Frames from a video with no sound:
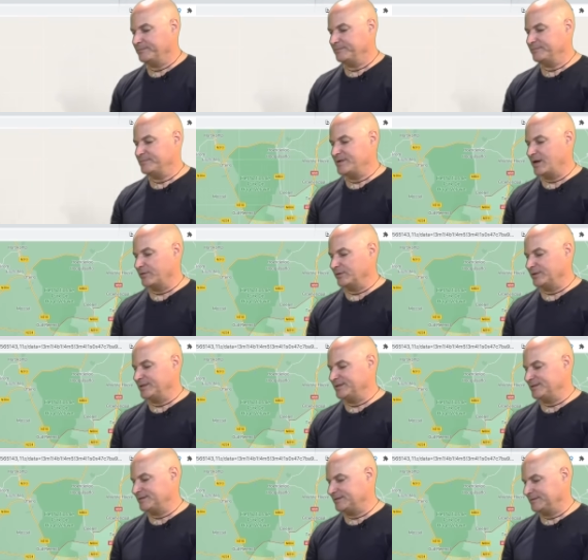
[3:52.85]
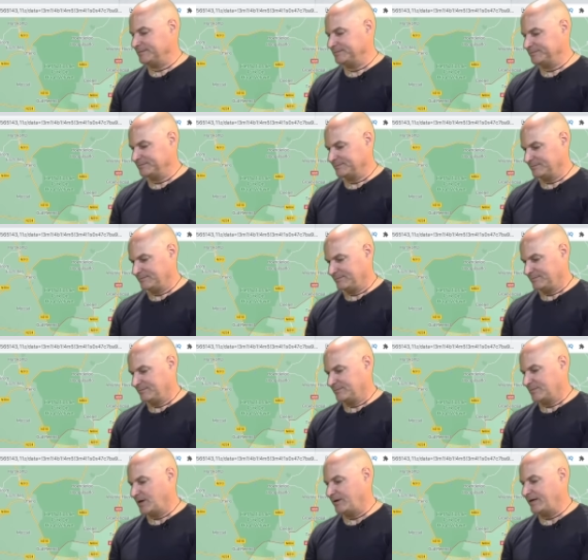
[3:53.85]
Netherlands.
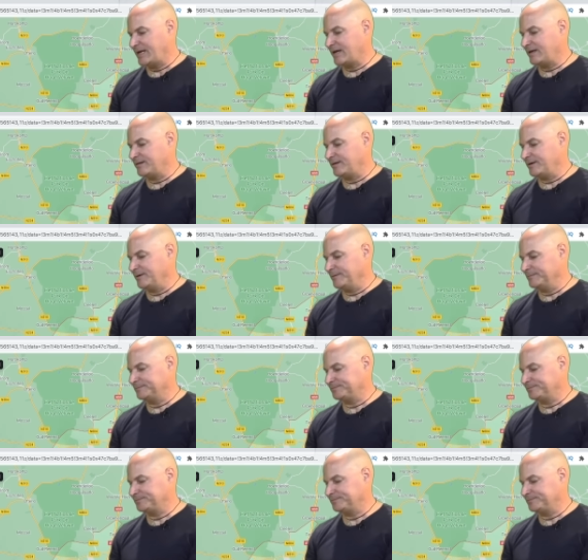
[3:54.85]
Already had it there.